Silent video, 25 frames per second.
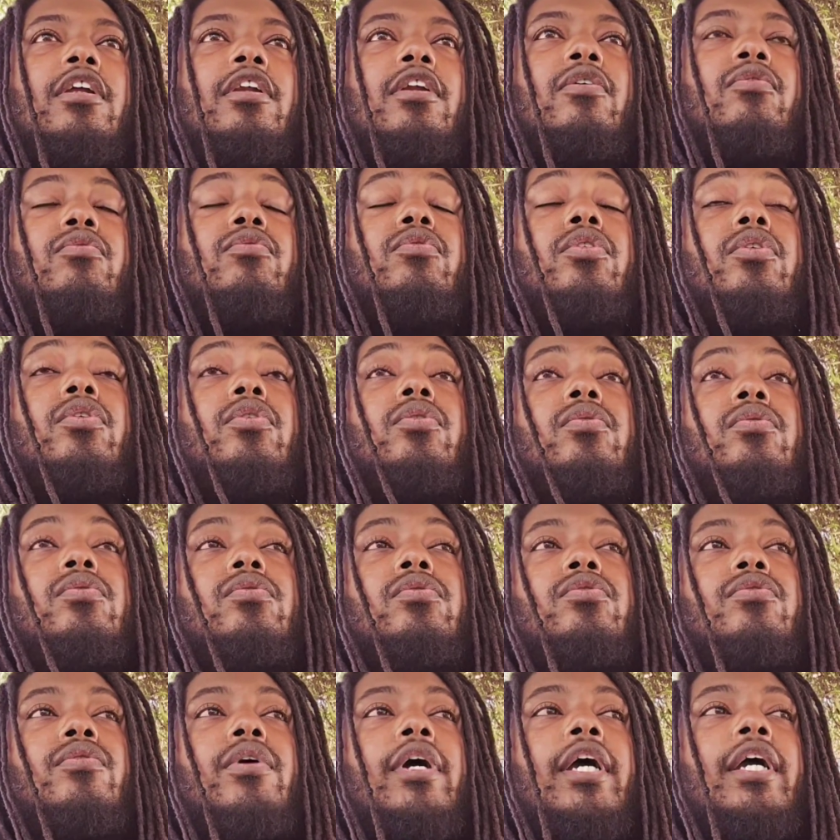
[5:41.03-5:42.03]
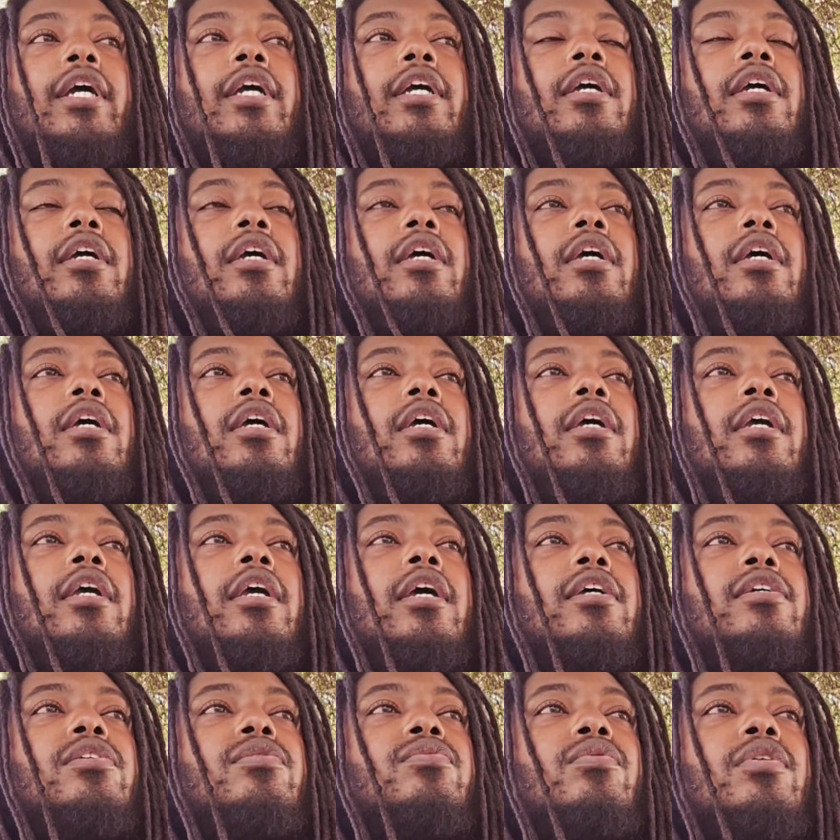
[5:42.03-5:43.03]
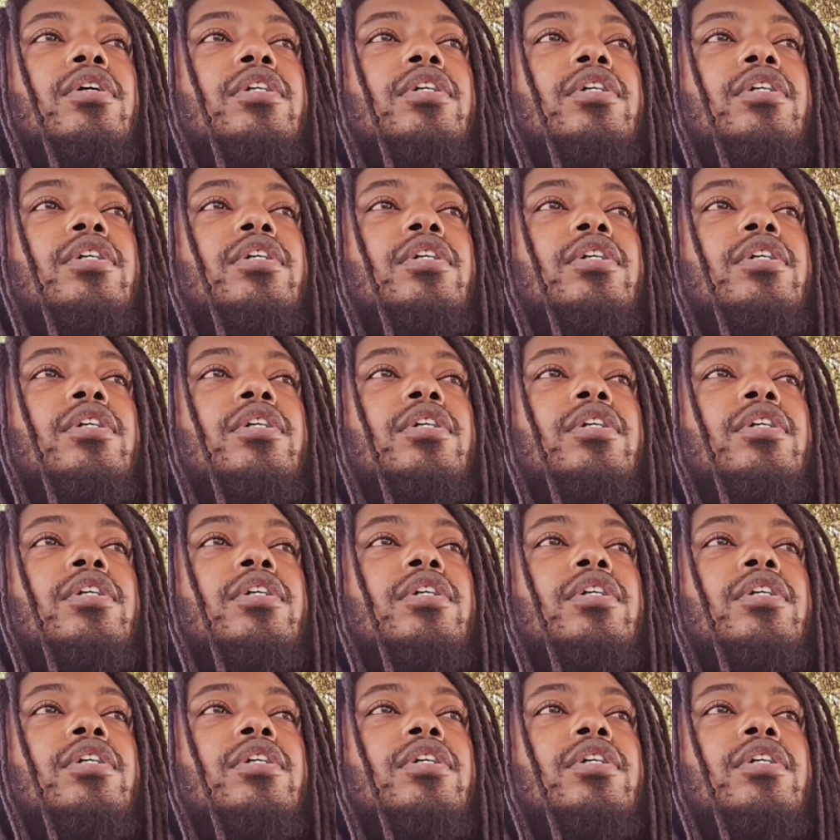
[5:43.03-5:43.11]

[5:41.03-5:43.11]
dudes, right? Guess what?